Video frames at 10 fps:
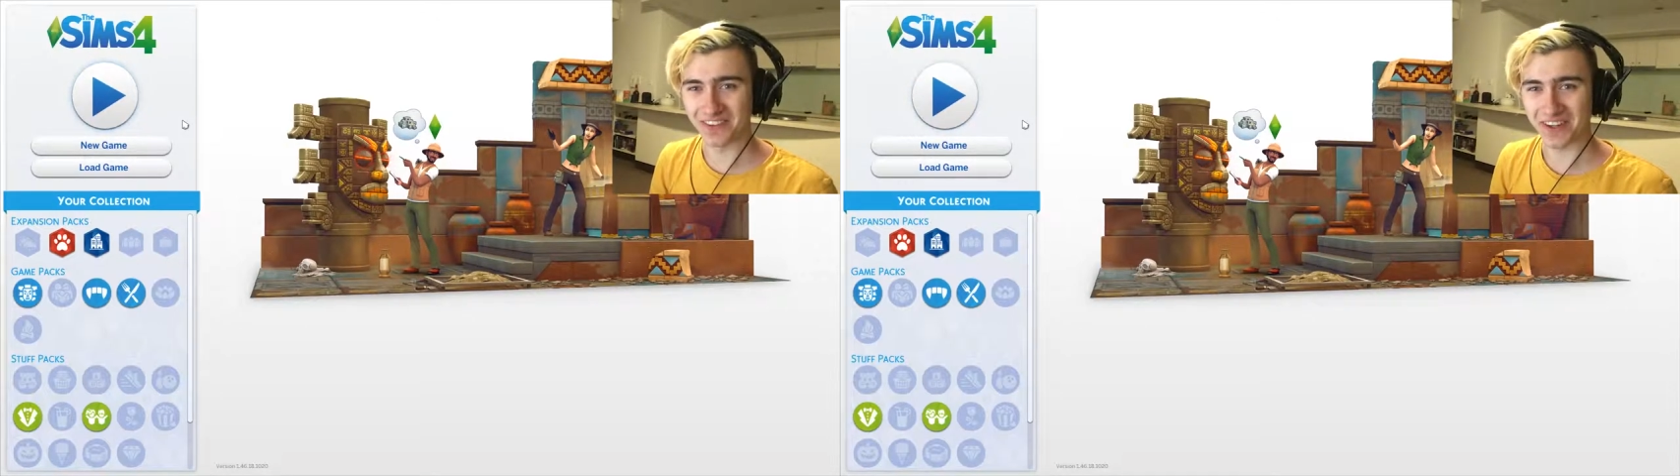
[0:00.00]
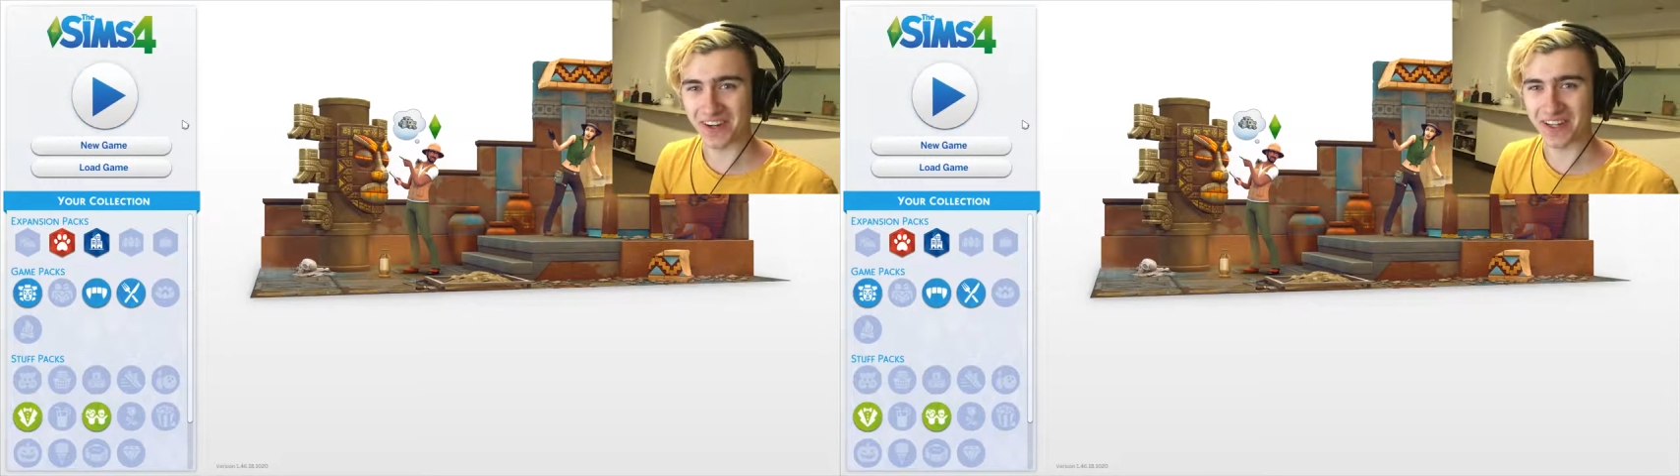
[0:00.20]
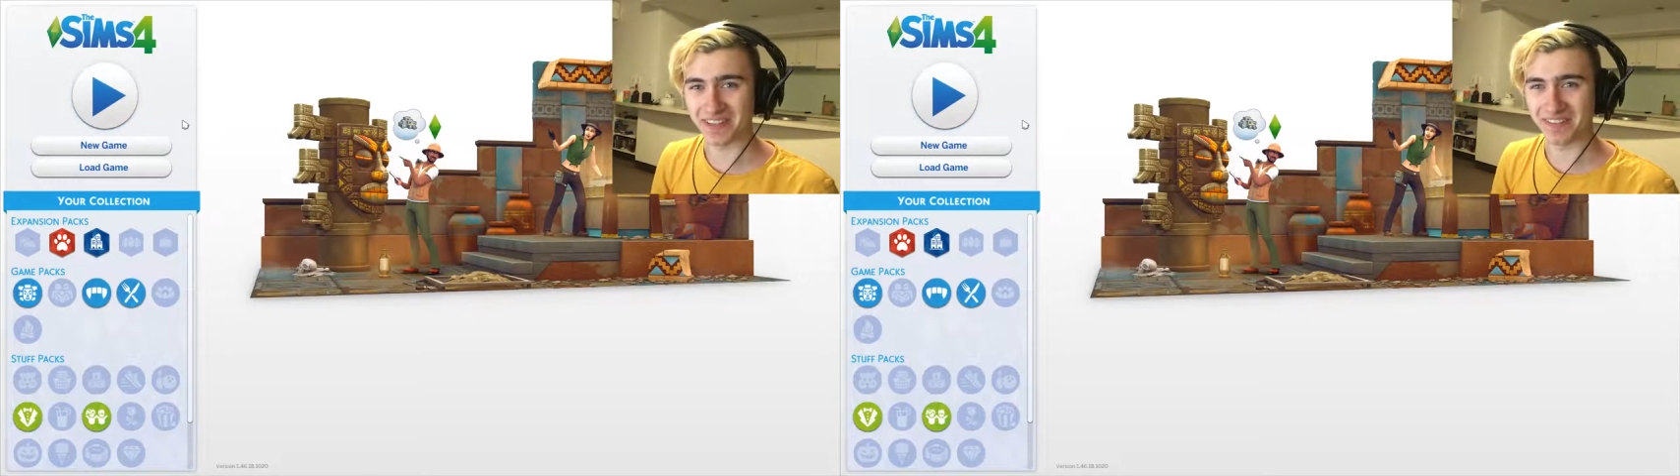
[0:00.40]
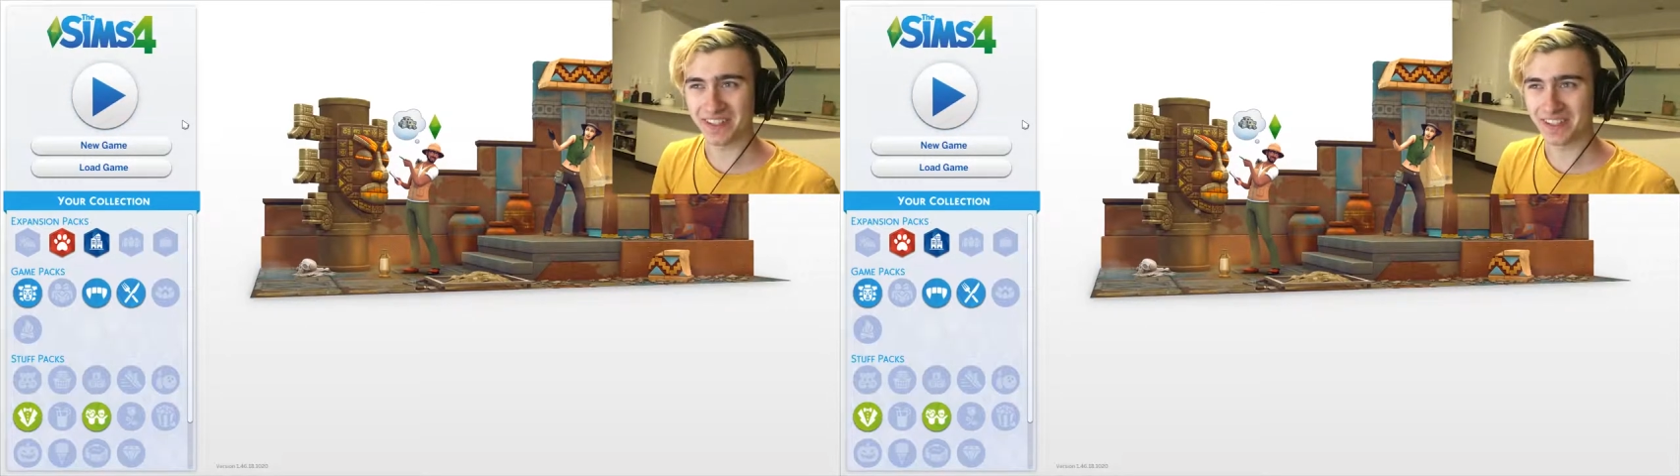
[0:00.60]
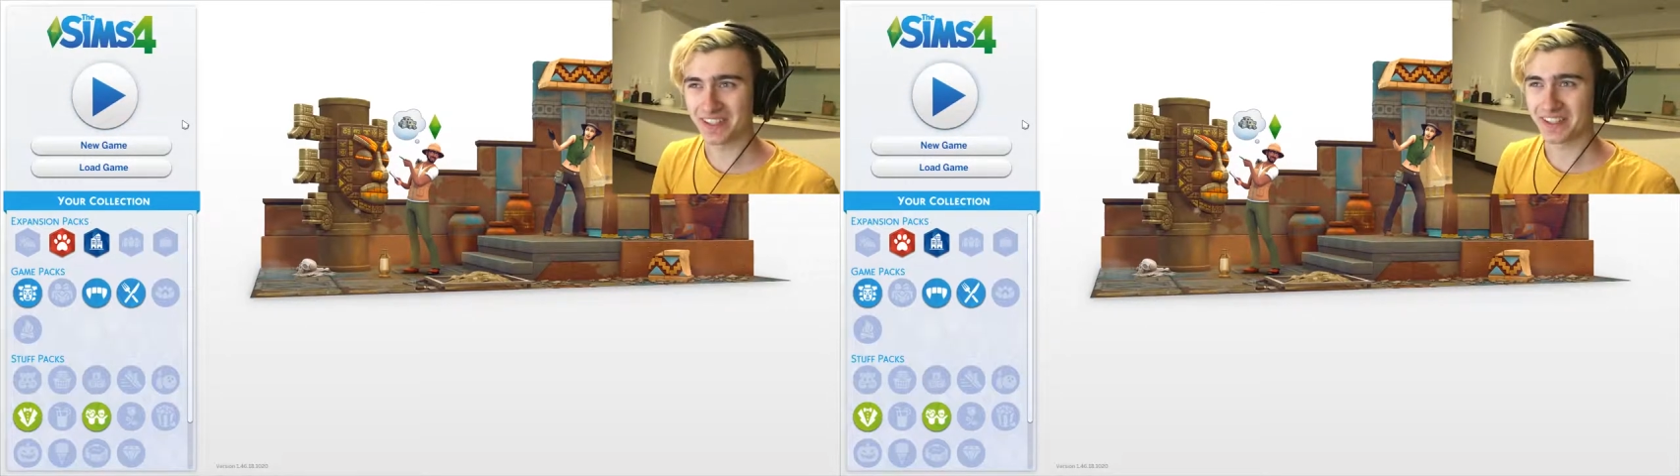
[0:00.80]
time,
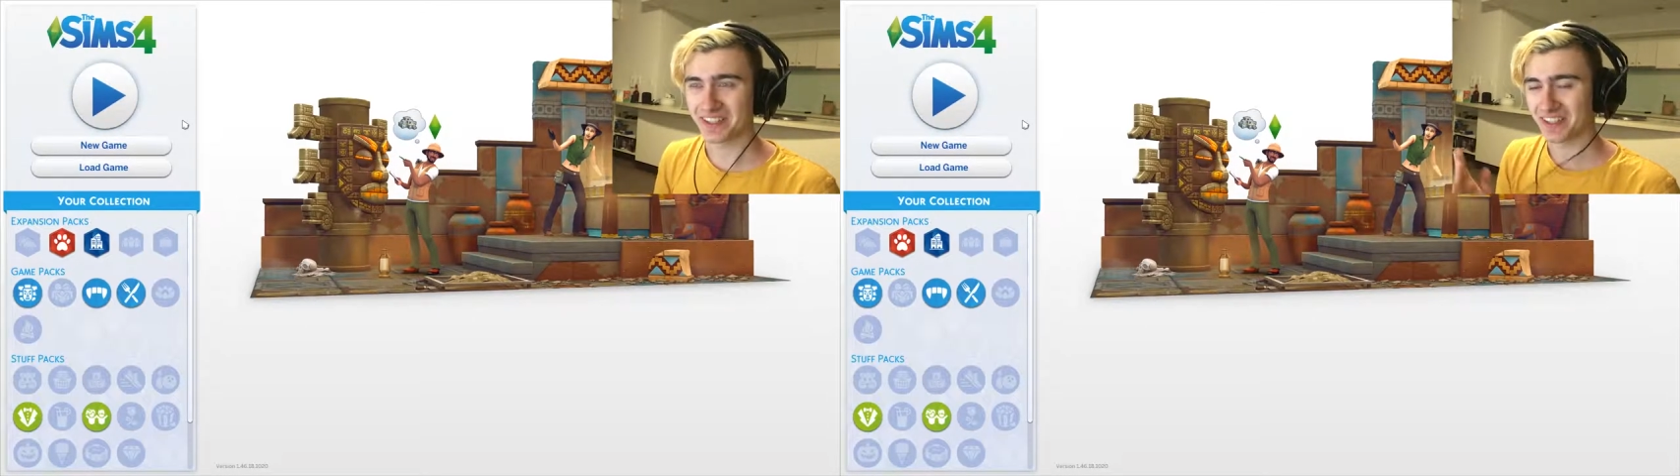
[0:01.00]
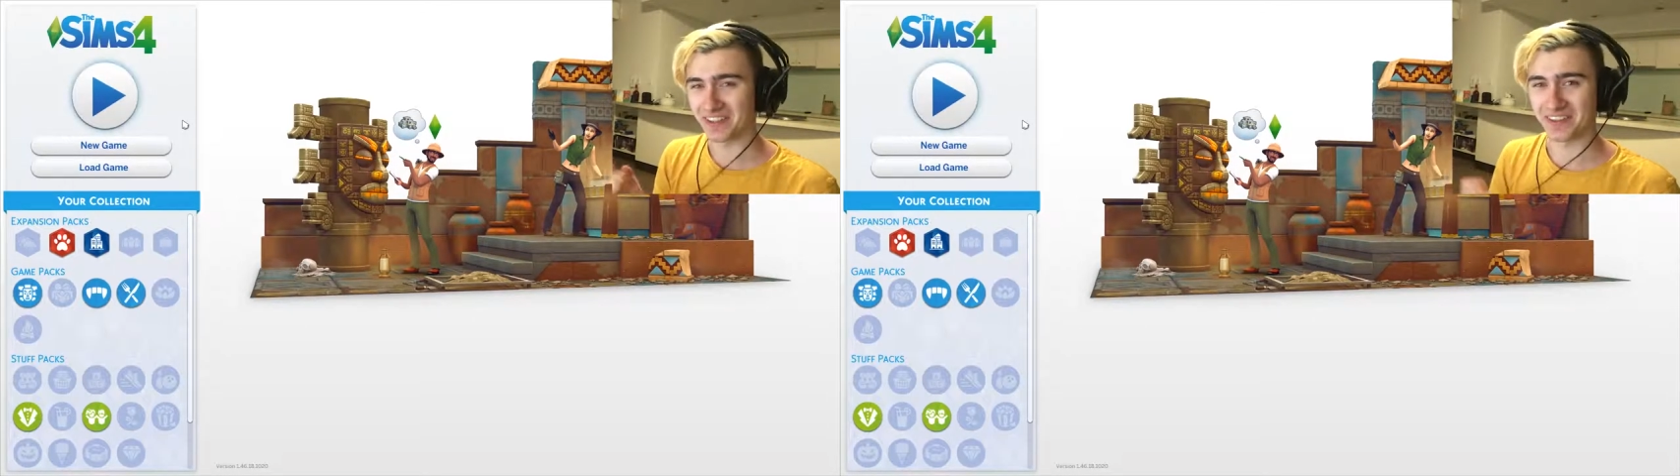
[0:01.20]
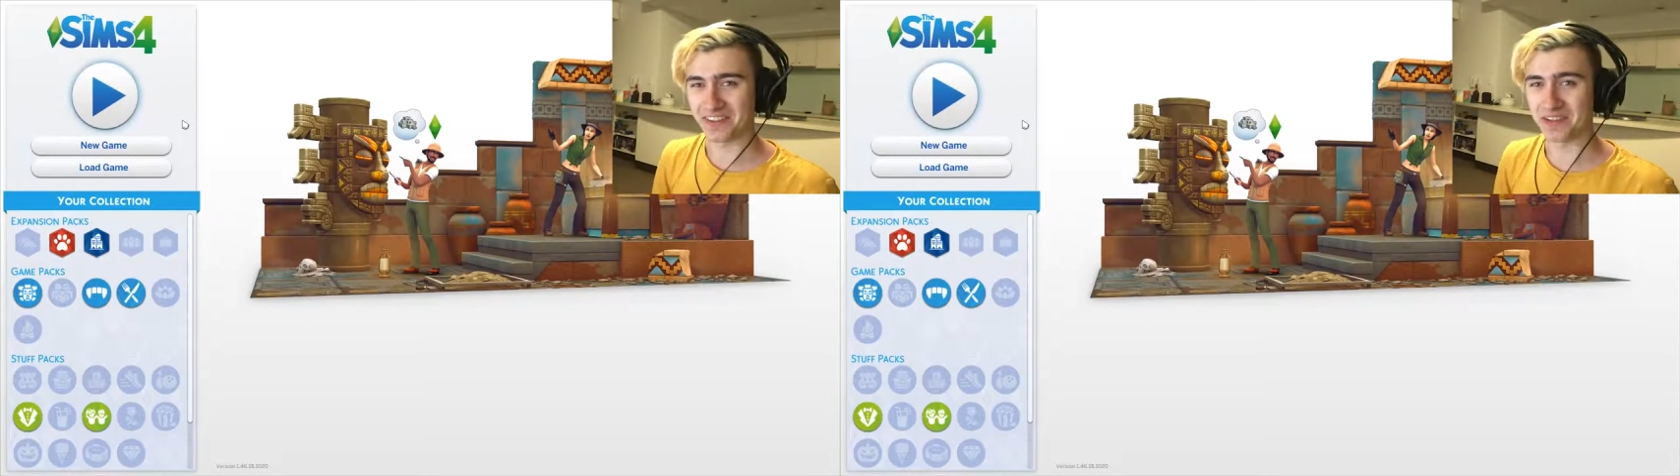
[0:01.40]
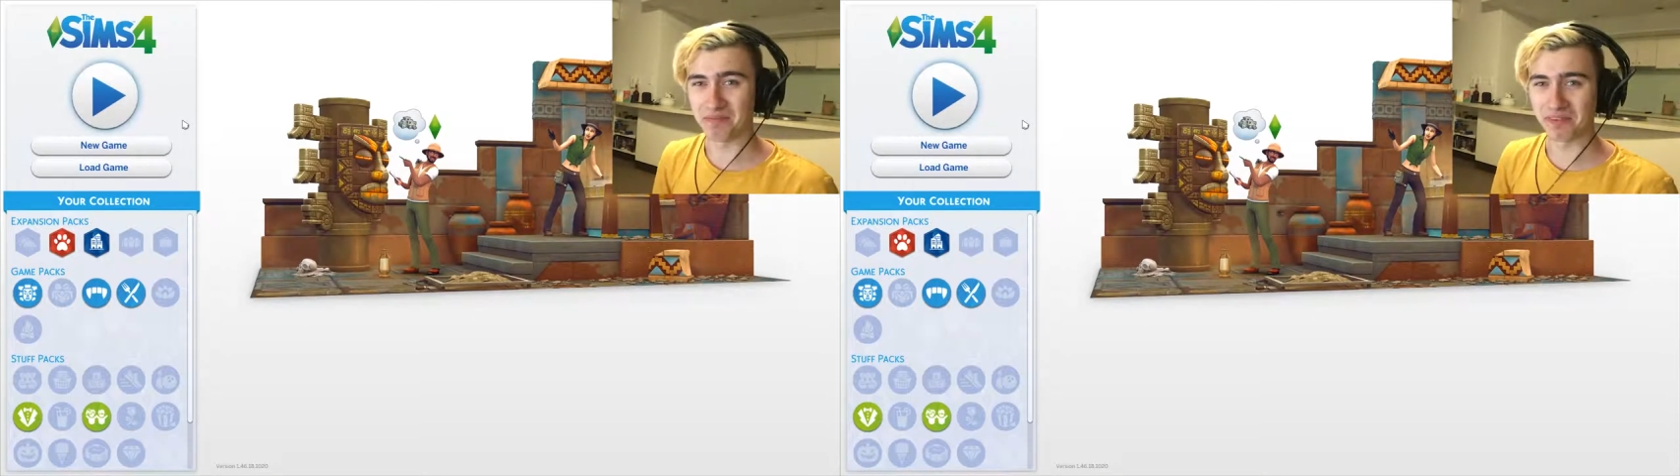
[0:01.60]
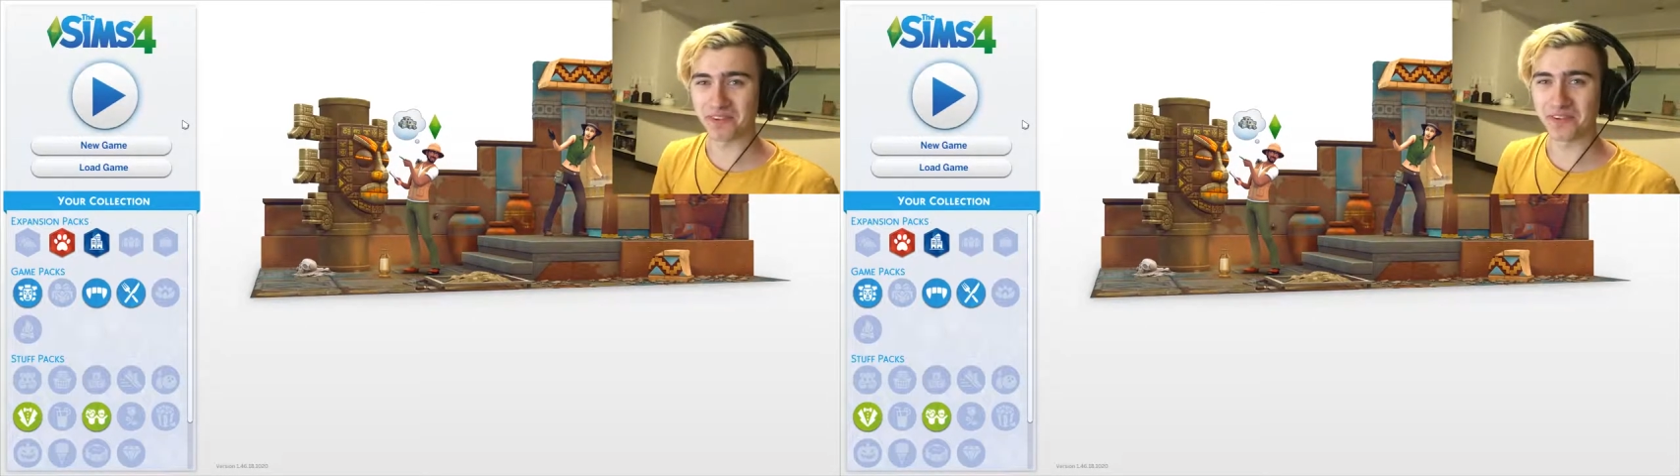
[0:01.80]

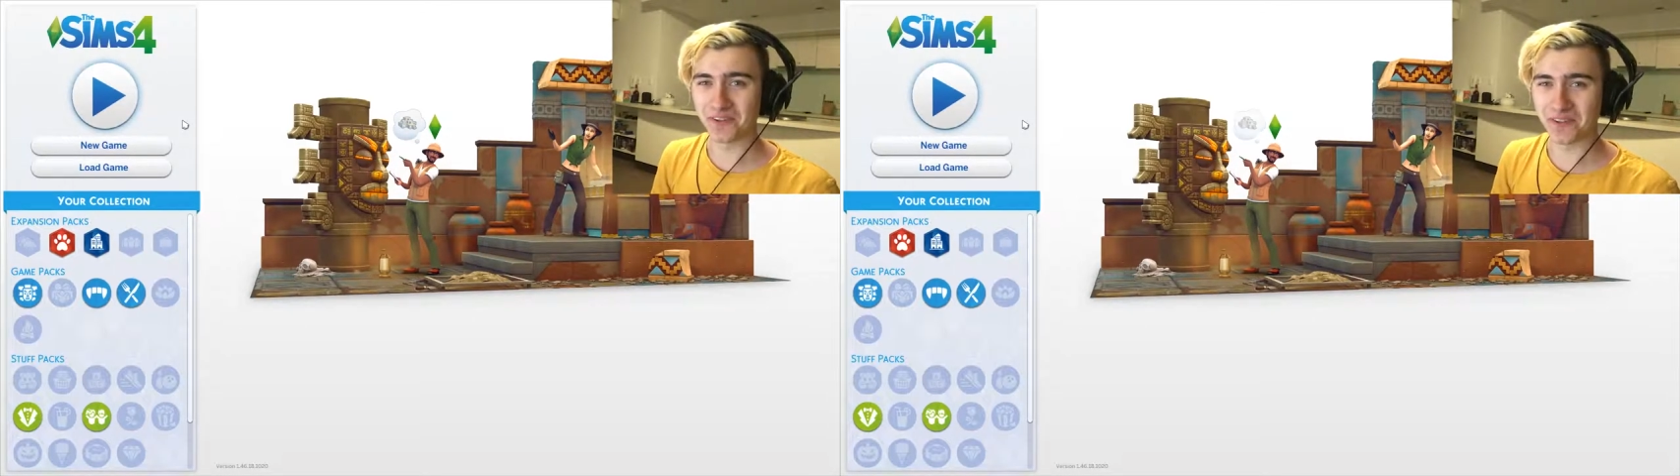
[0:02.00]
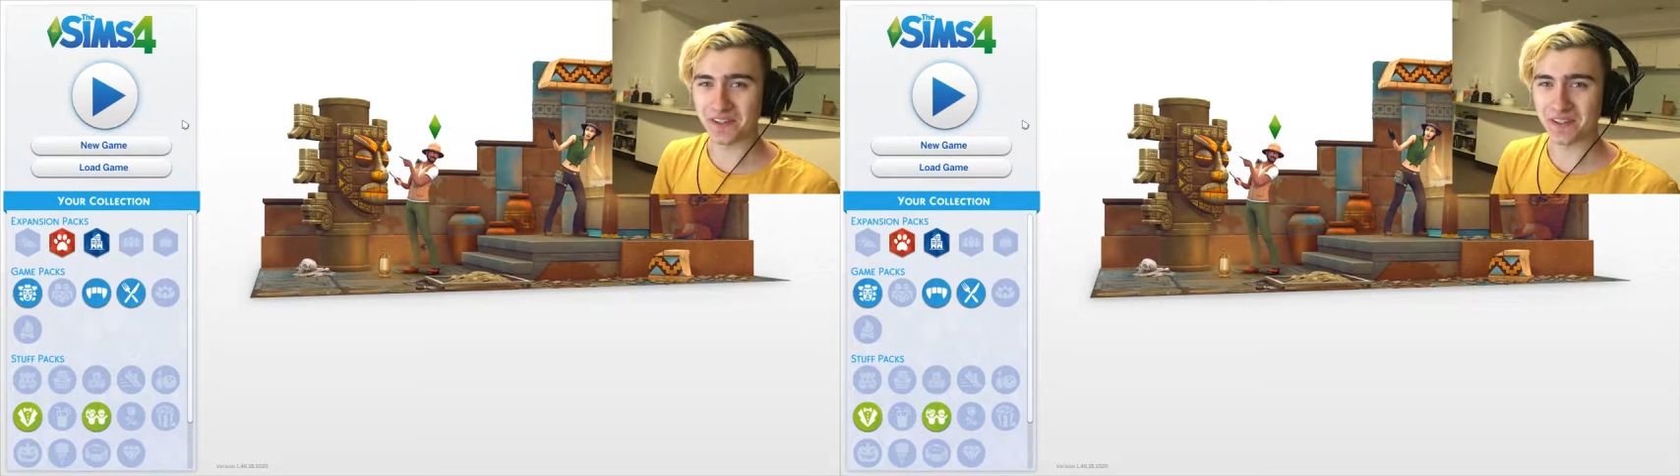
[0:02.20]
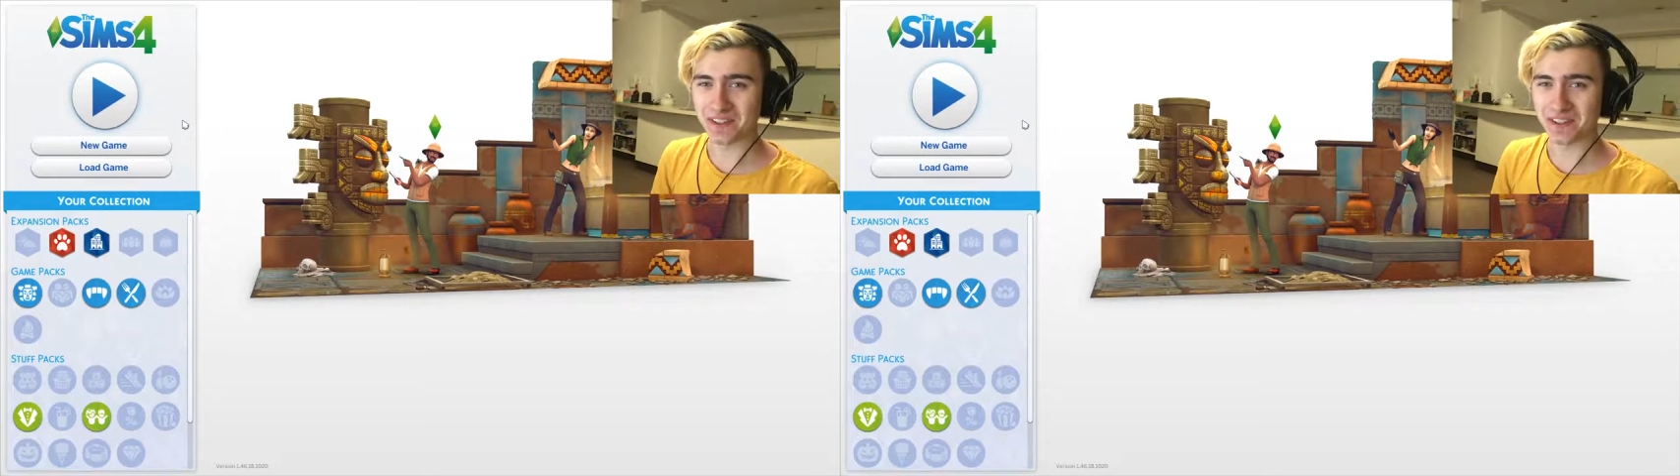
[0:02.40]
Sims 4.